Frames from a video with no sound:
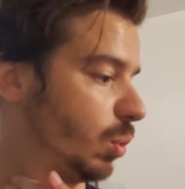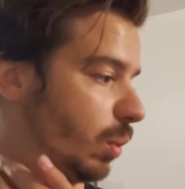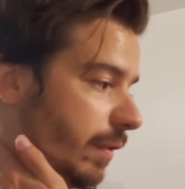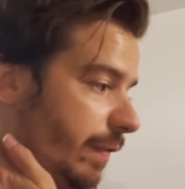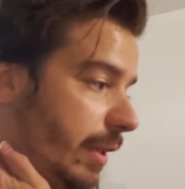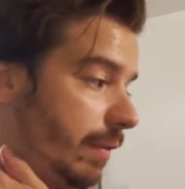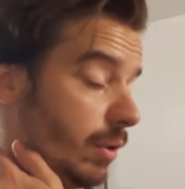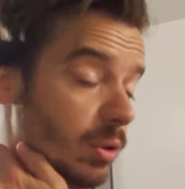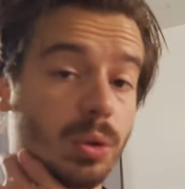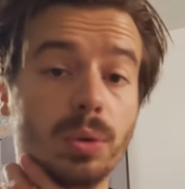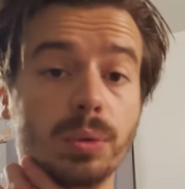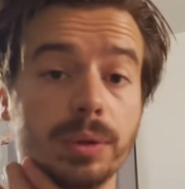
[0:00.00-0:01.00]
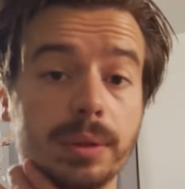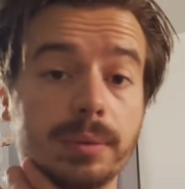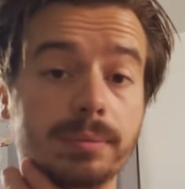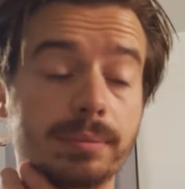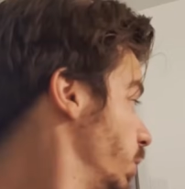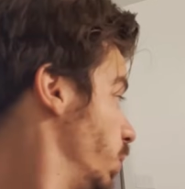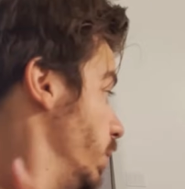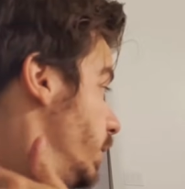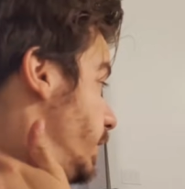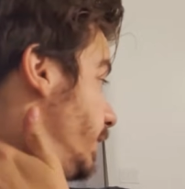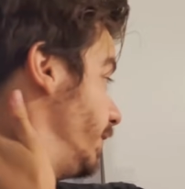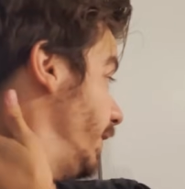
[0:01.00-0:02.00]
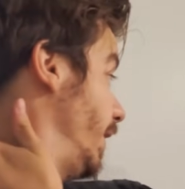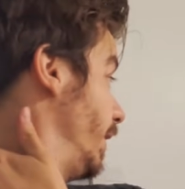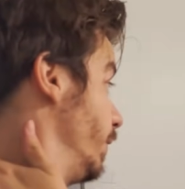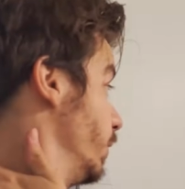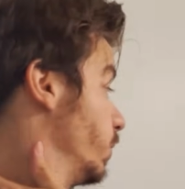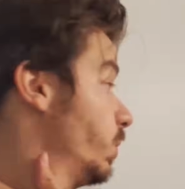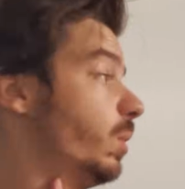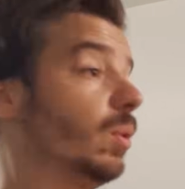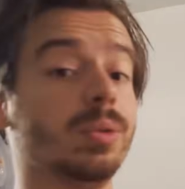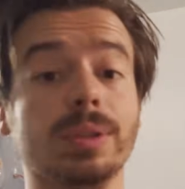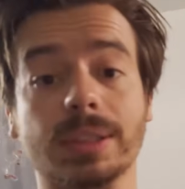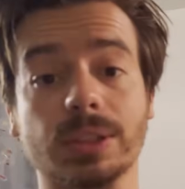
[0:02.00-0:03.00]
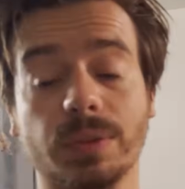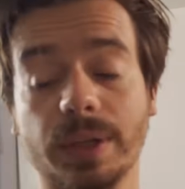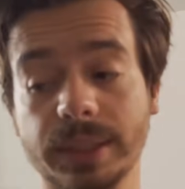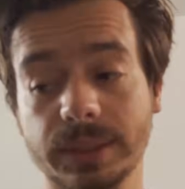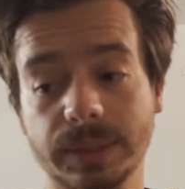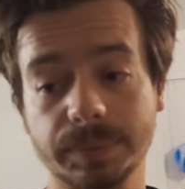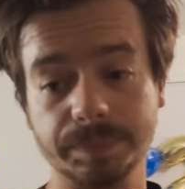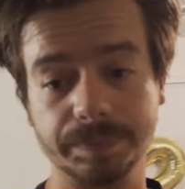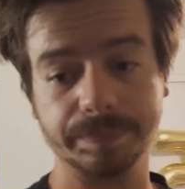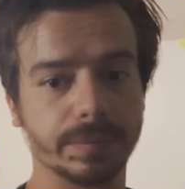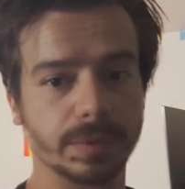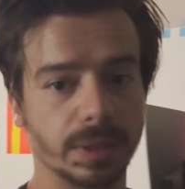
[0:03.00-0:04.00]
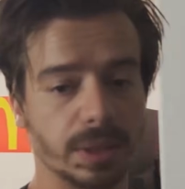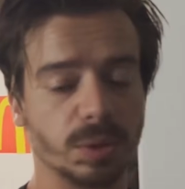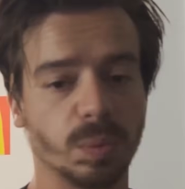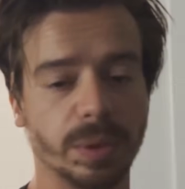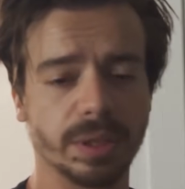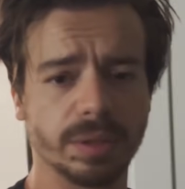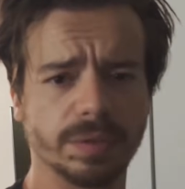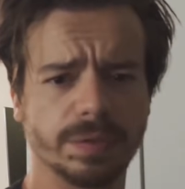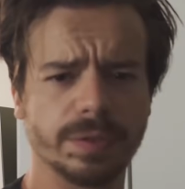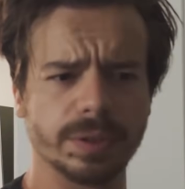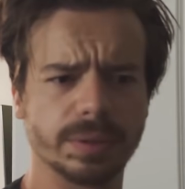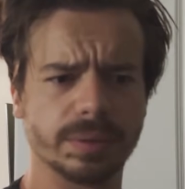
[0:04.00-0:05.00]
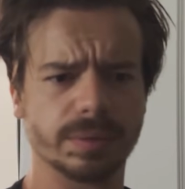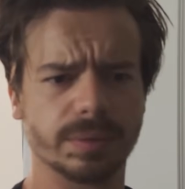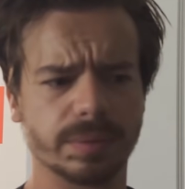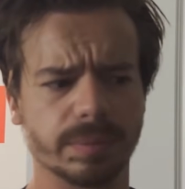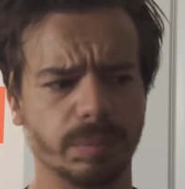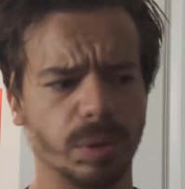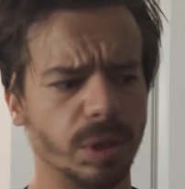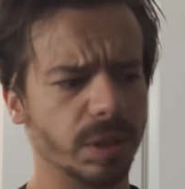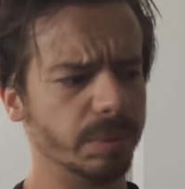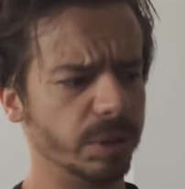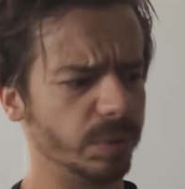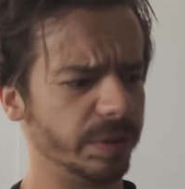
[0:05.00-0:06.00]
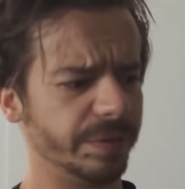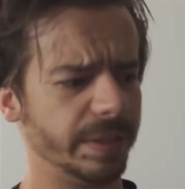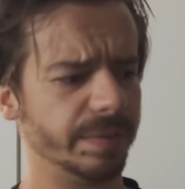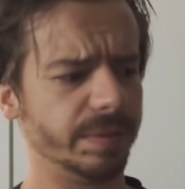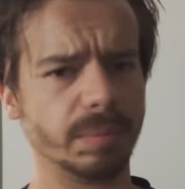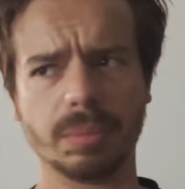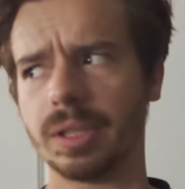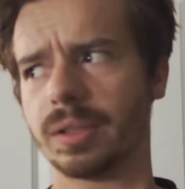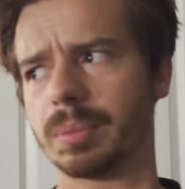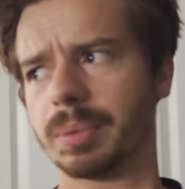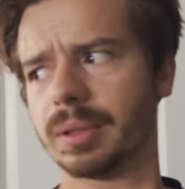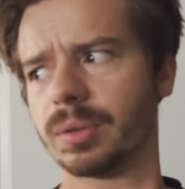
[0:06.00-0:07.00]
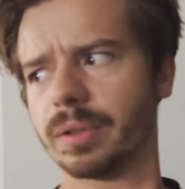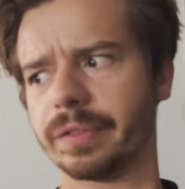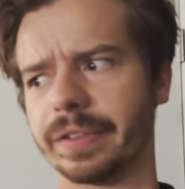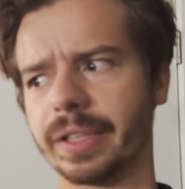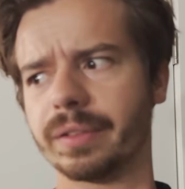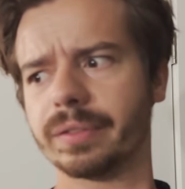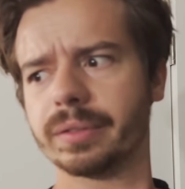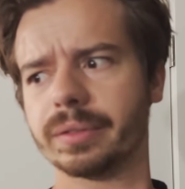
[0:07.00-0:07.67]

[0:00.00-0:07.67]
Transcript: 25 years old. 25 years old, that's crazy. I think it's weirder for Mar to be 25 than me to be 25. Time